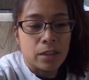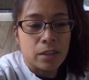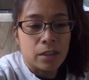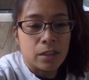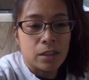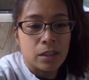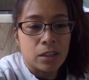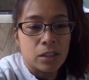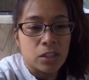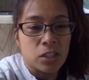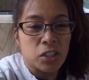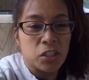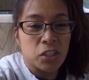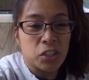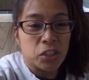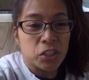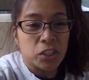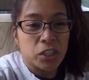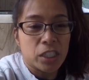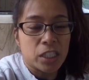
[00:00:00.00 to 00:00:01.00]
the
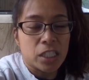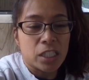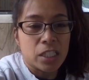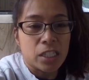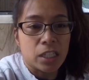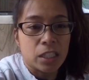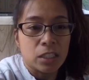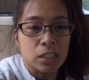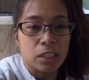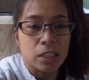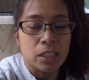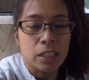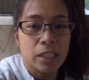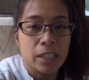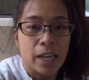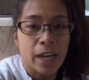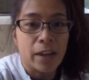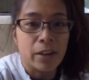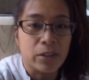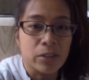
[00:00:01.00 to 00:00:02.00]
dirt and dust
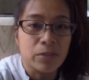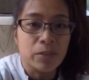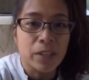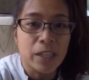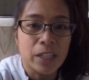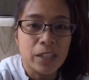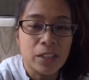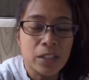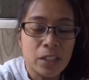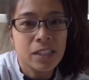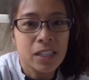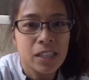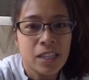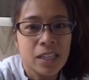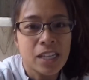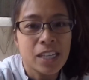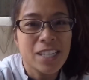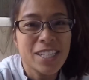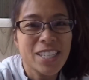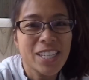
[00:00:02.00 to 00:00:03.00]
out of here.
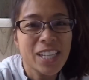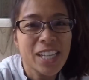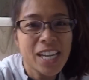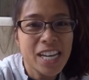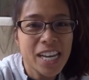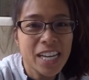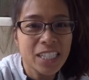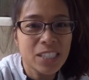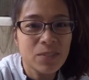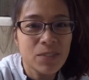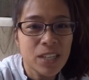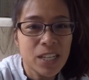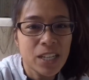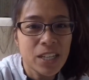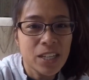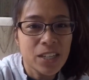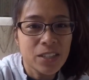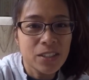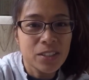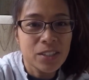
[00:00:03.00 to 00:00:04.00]
Until our next
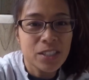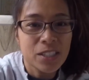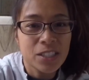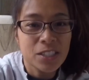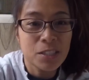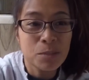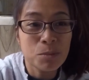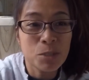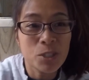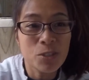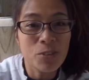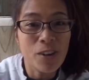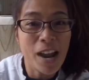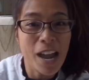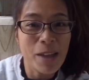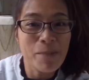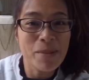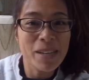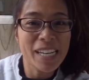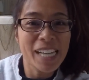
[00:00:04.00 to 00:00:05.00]
video, subscribe
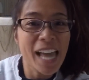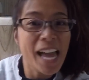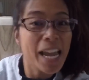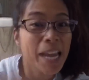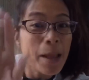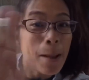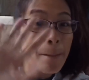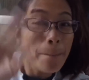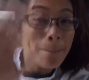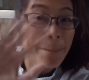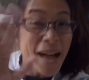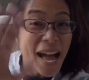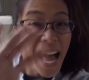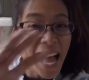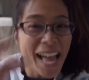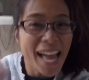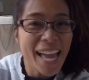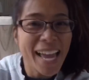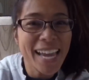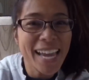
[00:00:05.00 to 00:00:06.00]
and like. Bye!